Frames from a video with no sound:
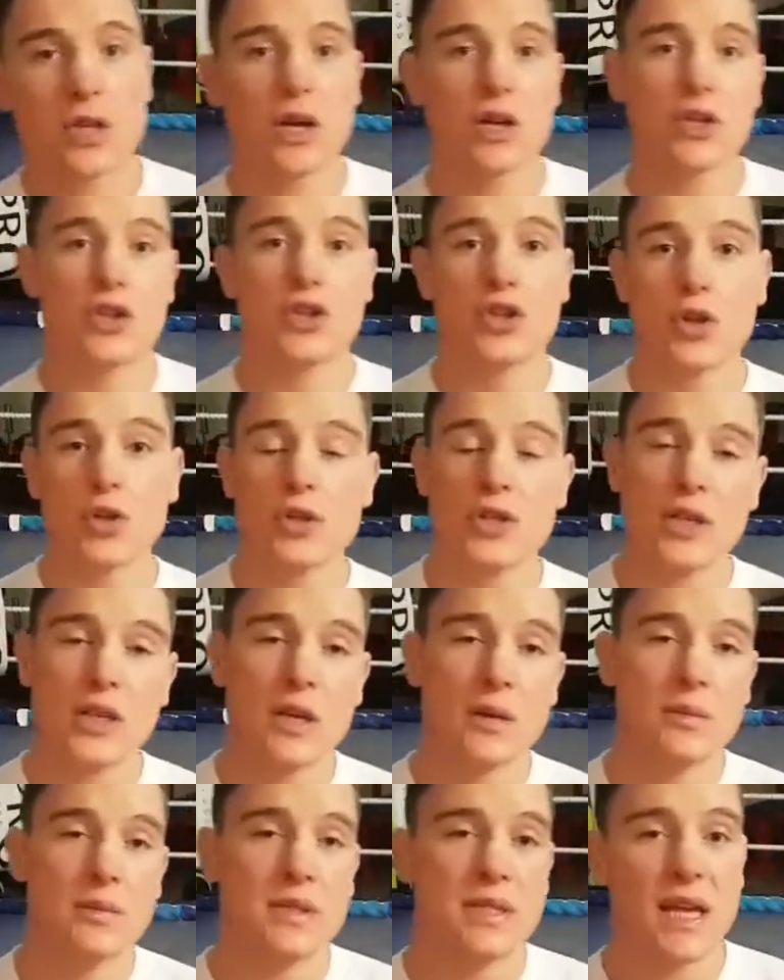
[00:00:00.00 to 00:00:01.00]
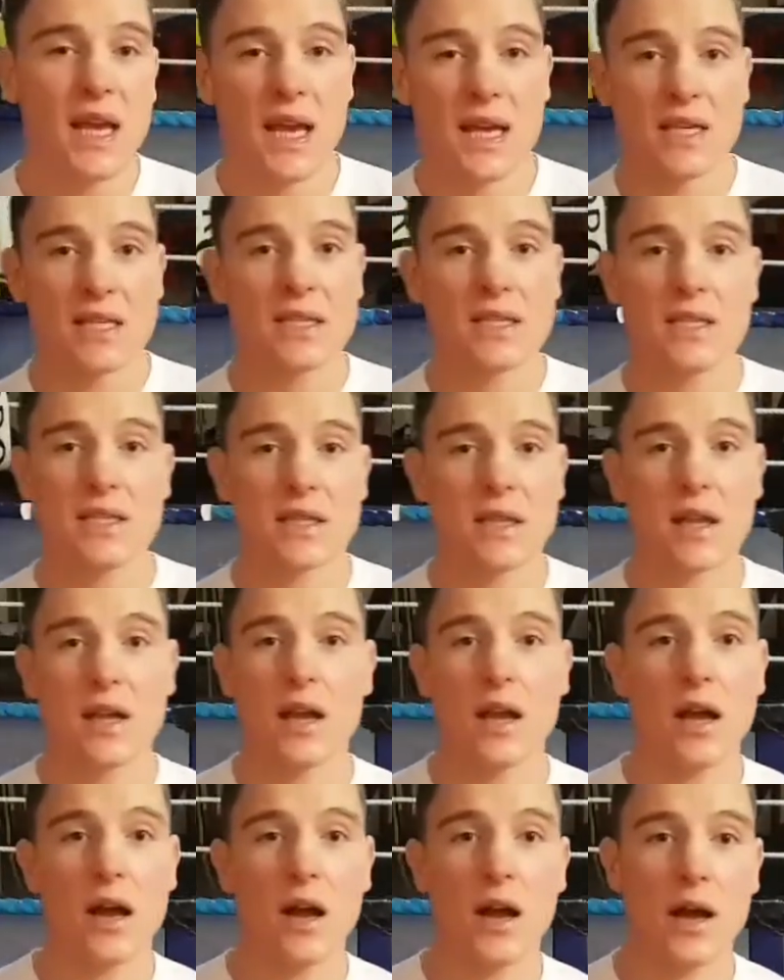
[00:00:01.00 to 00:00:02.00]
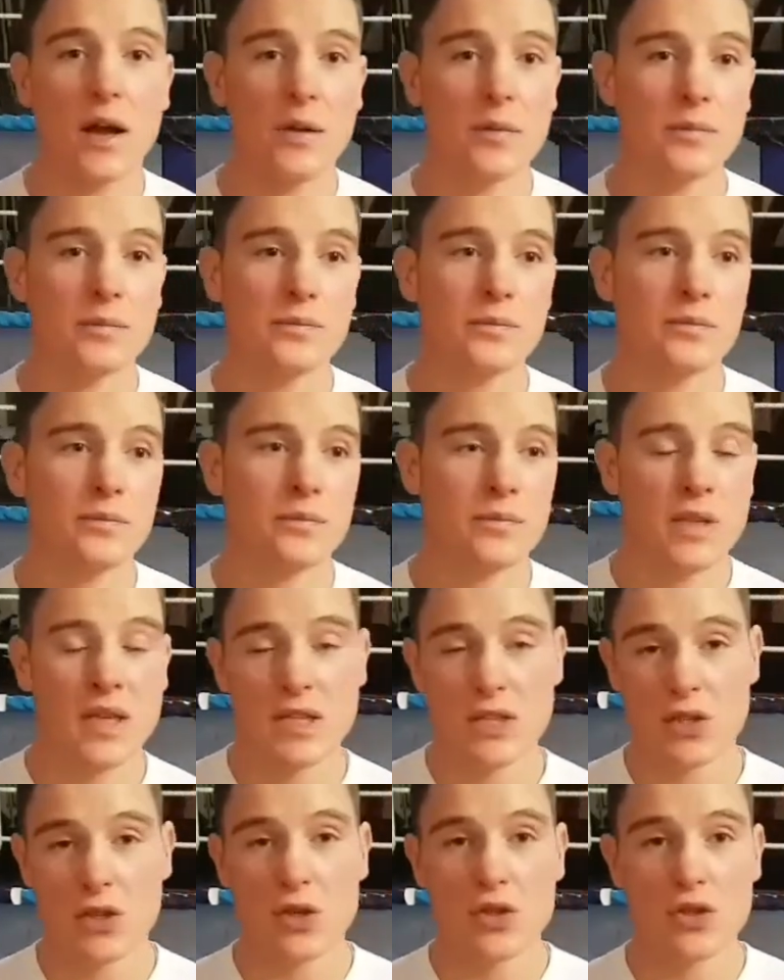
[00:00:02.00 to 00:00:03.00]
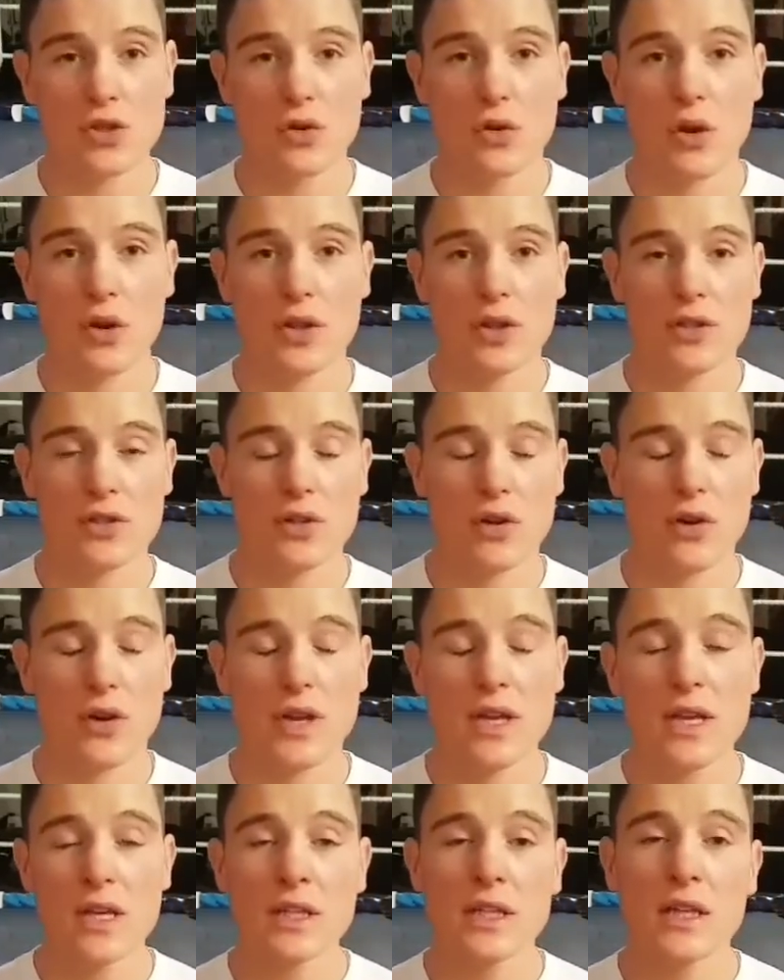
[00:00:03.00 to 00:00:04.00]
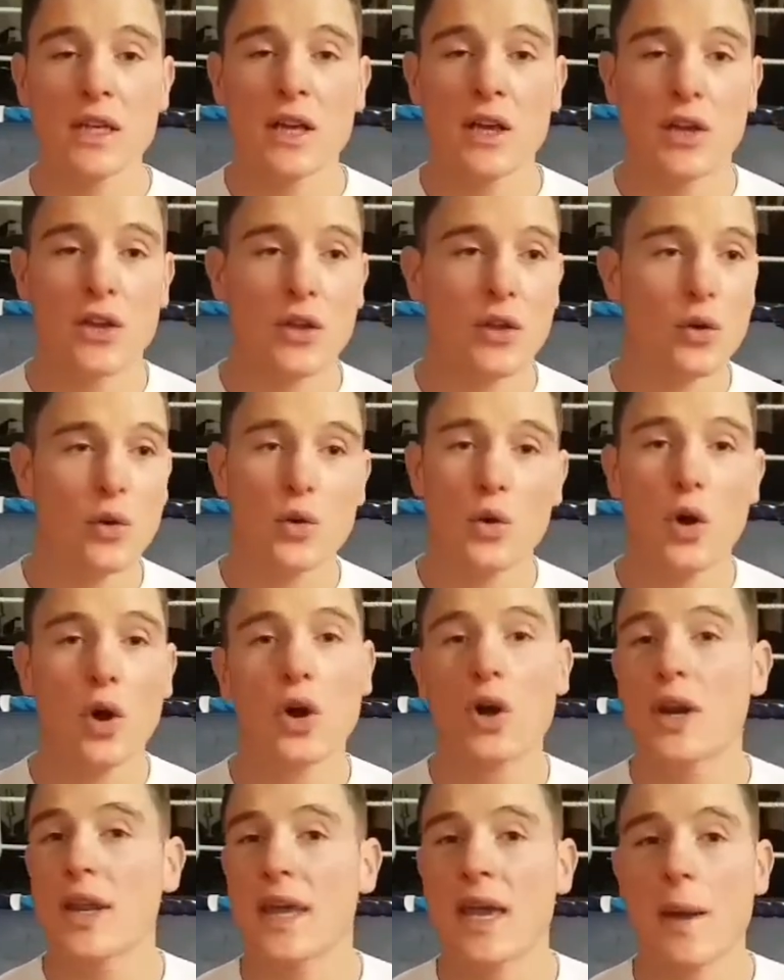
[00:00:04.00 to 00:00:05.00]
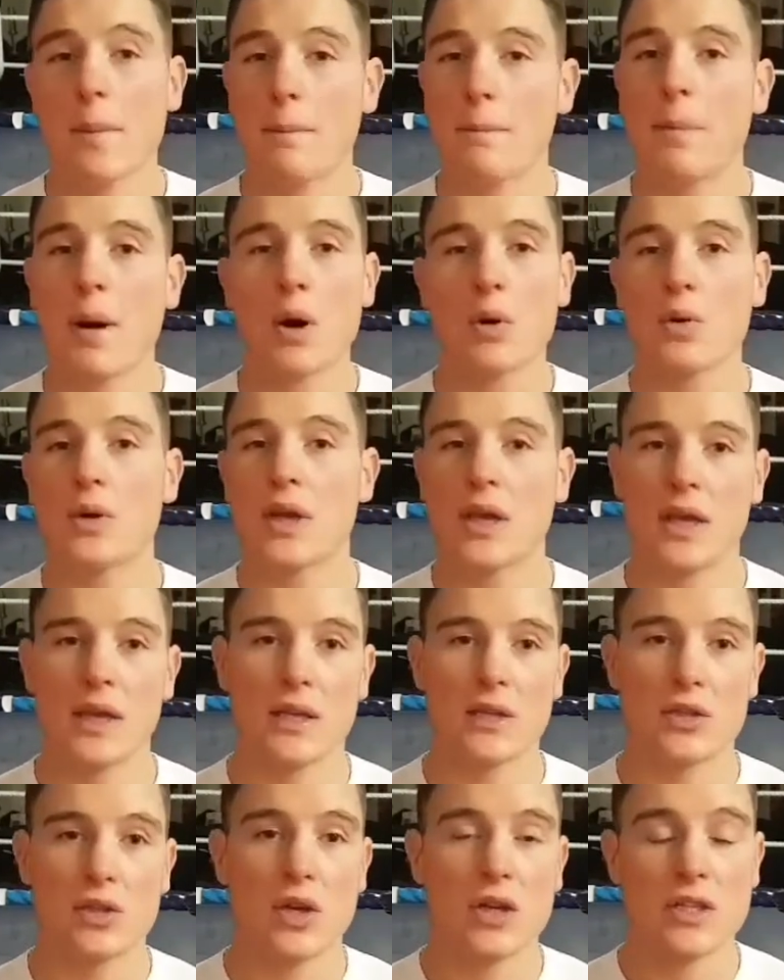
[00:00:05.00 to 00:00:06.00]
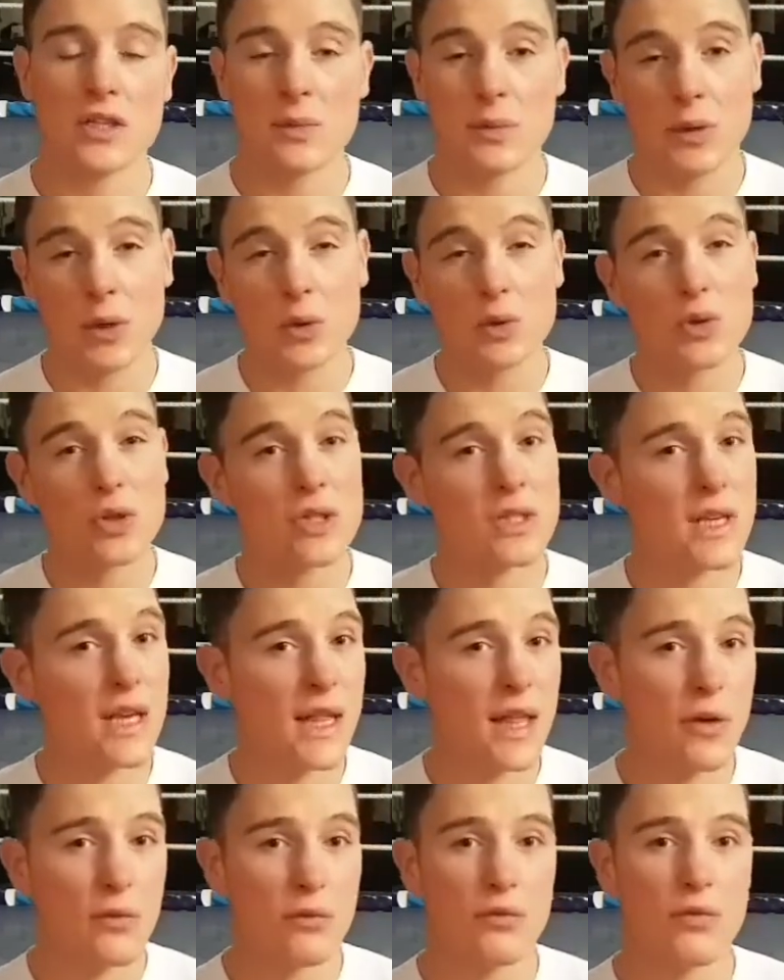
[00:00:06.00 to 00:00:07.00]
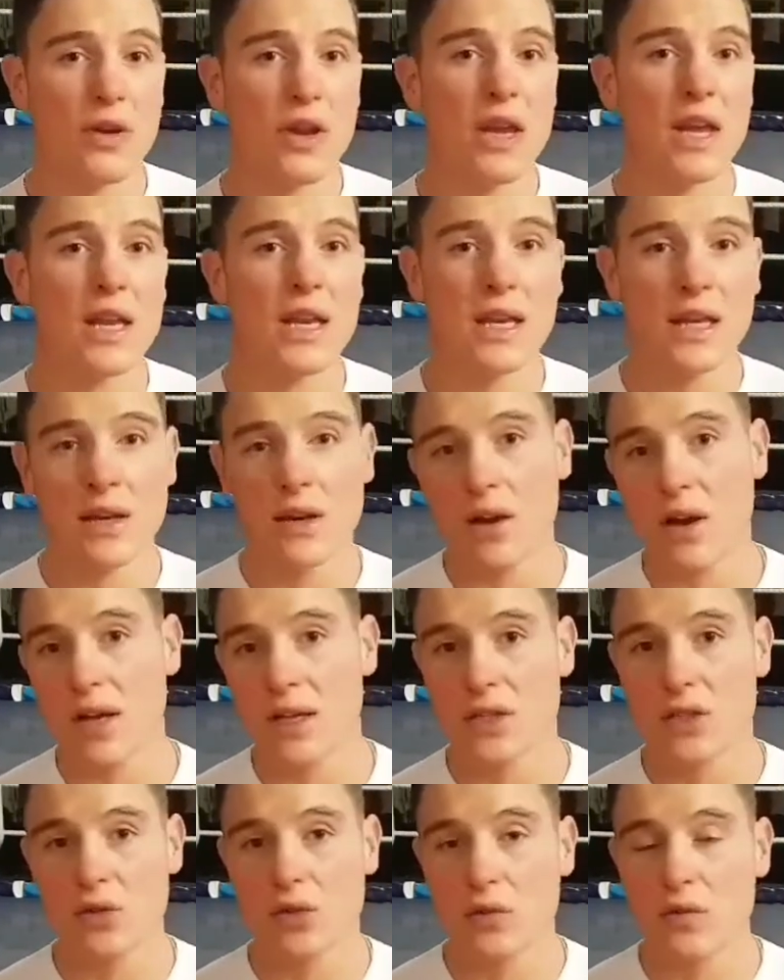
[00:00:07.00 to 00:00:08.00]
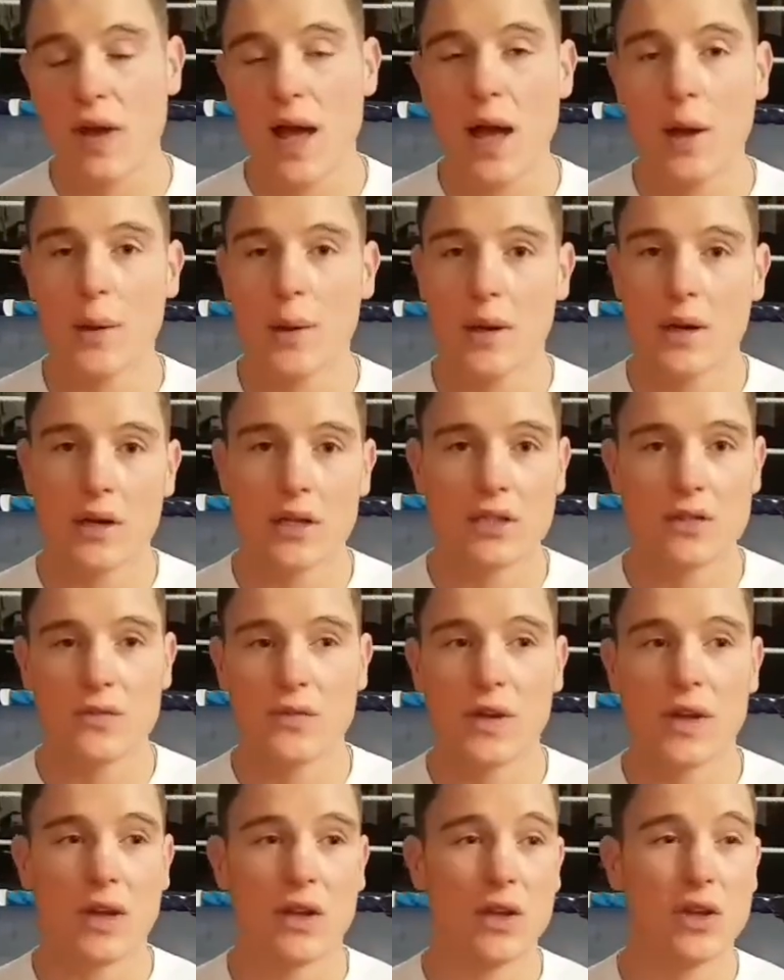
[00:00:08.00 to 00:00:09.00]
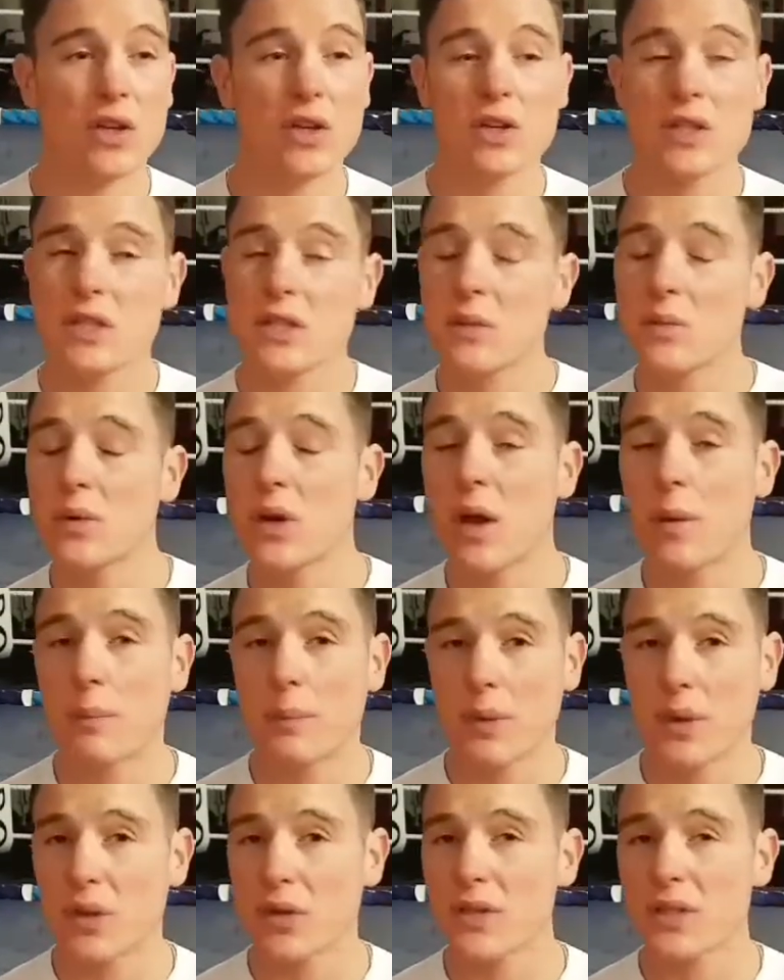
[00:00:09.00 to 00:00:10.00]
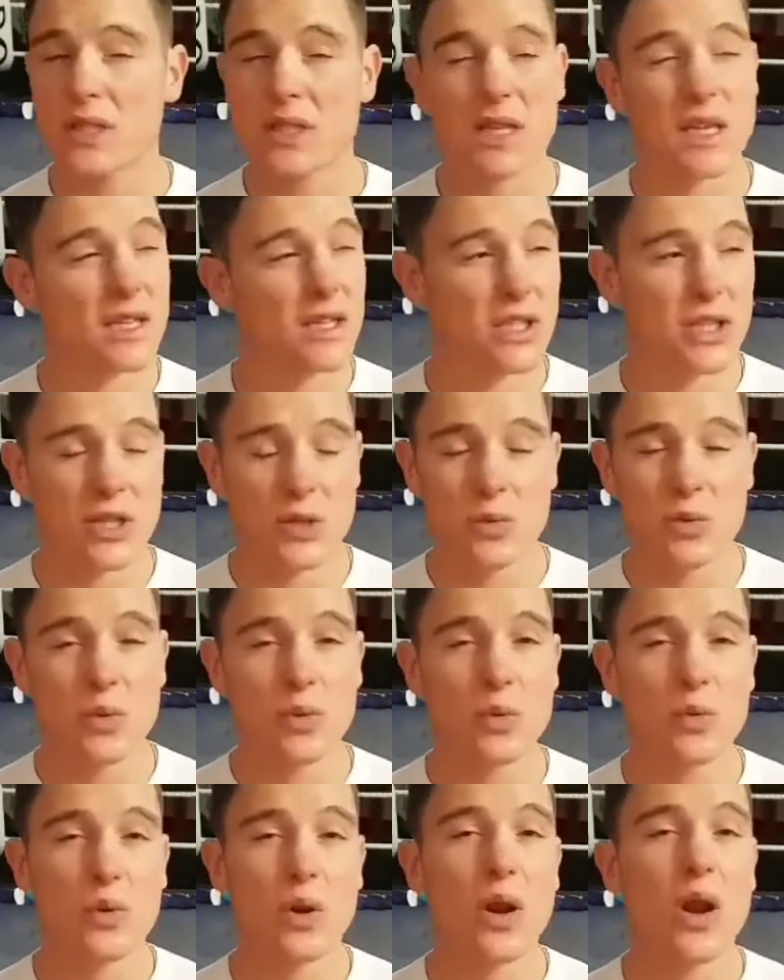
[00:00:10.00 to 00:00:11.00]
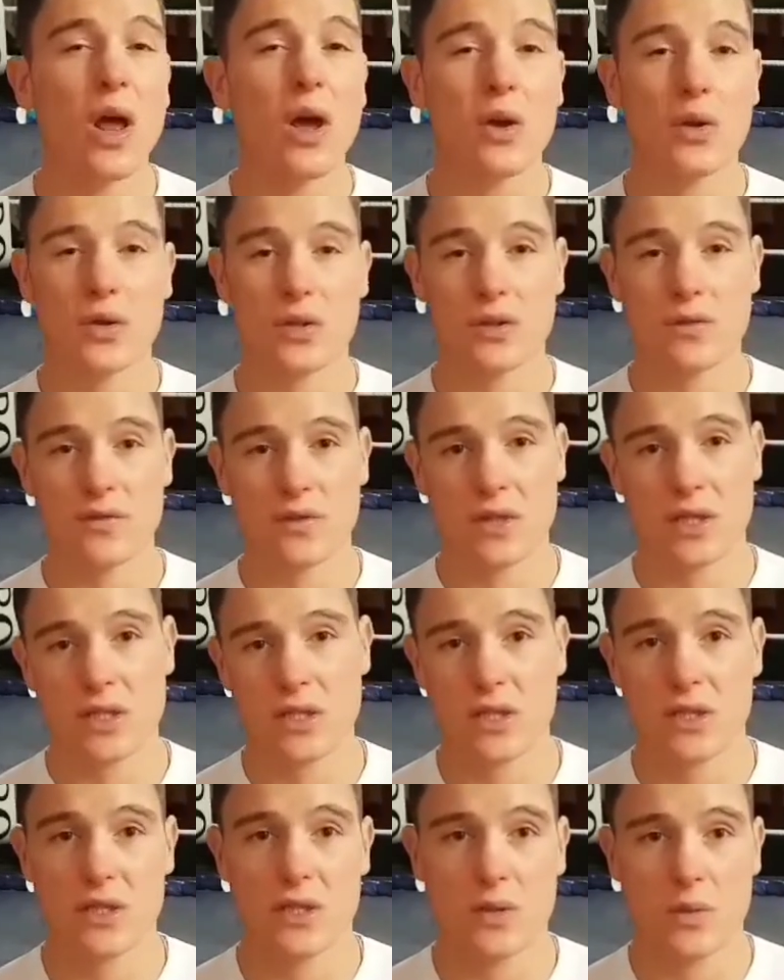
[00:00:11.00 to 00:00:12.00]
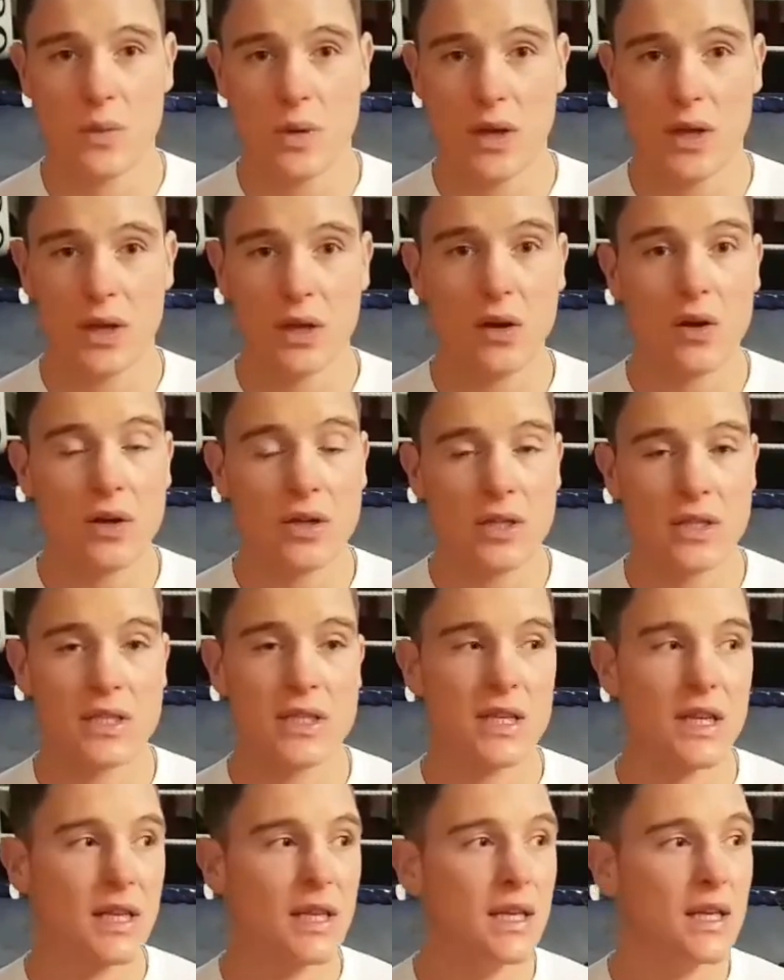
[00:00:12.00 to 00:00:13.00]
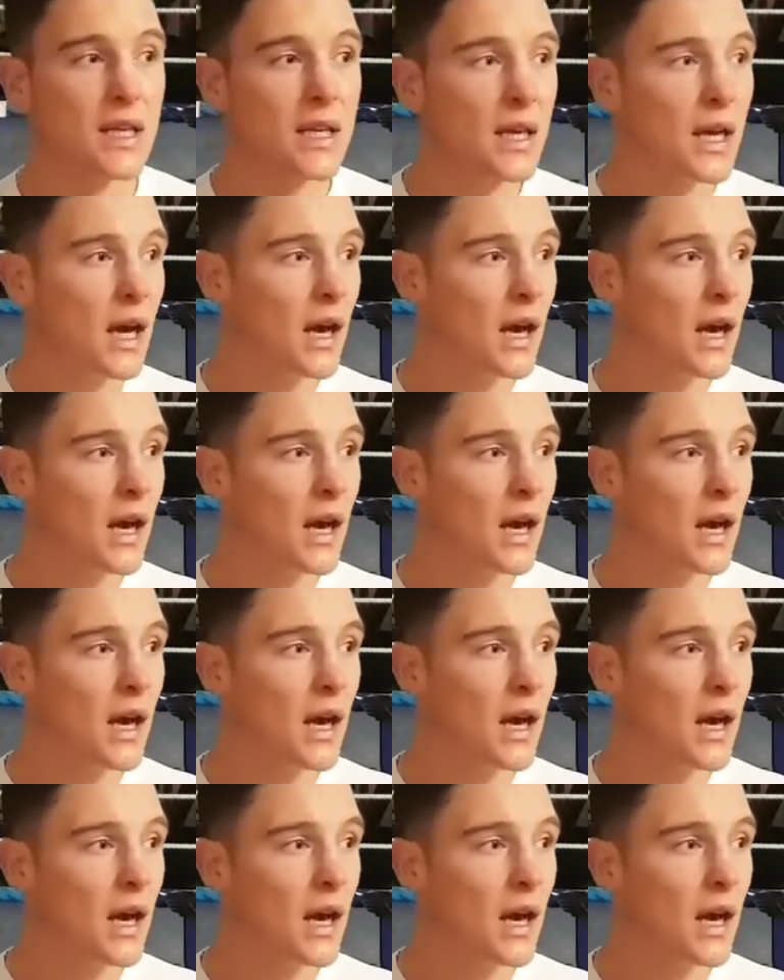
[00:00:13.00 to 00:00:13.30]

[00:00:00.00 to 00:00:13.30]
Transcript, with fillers: start shooting up test um, testosterone, sorry, you're not going to get bulky. Trust me, you'll just get that really nice sort of hourglass figure. You look at someone like Beyonce; she will do loads of resistance work, honestly.